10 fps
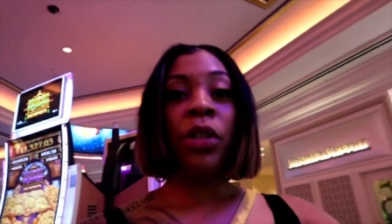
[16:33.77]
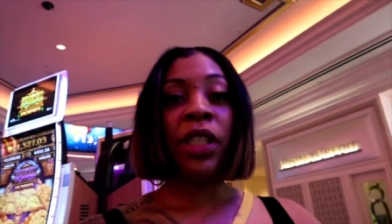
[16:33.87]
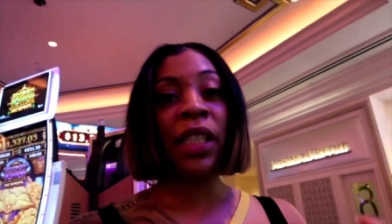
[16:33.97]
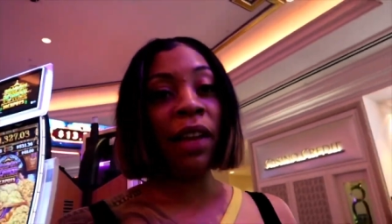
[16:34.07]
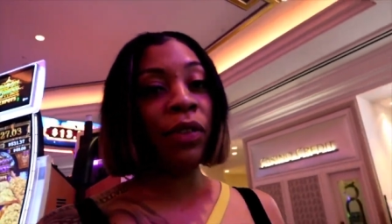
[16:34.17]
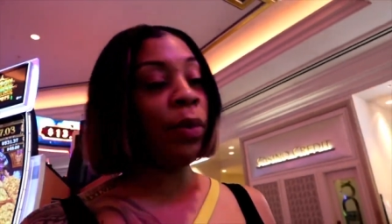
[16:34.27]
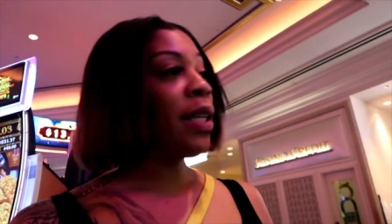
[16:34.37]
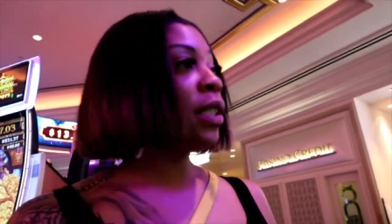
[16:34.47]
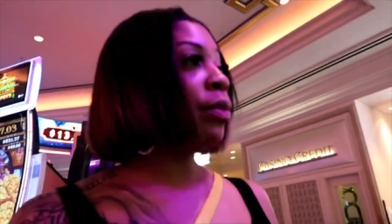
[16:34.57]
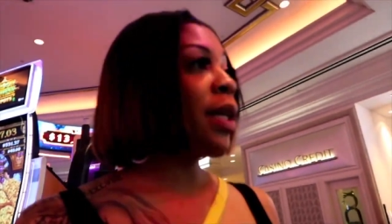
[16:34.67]
We just left the
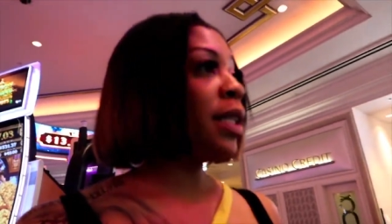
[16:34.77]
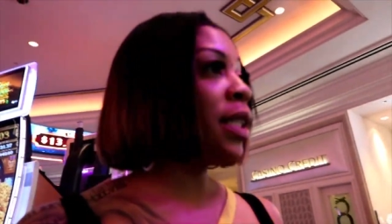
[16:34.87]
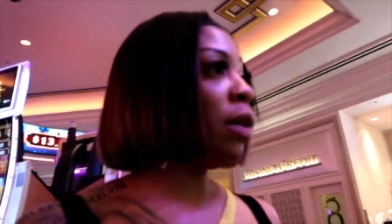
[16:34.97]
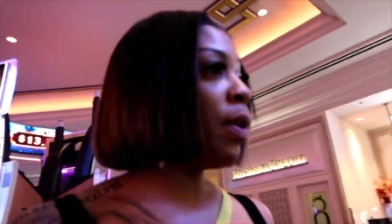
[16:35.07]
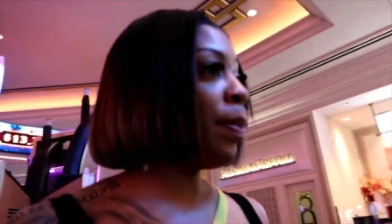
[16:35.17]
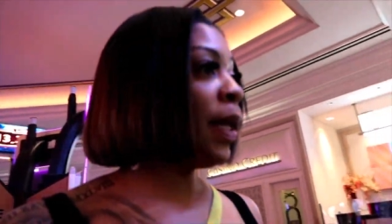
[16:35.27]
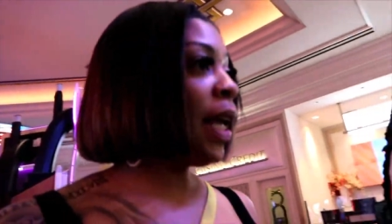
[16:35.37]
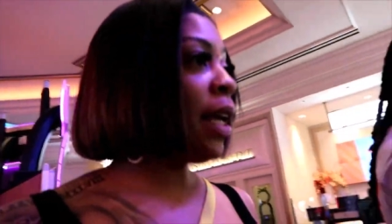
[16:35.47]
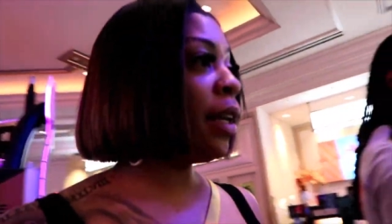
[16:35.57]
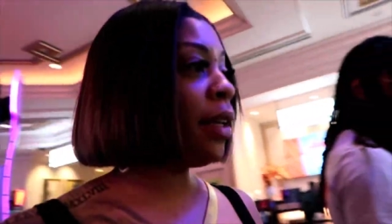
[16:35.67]
restaurant, so we playing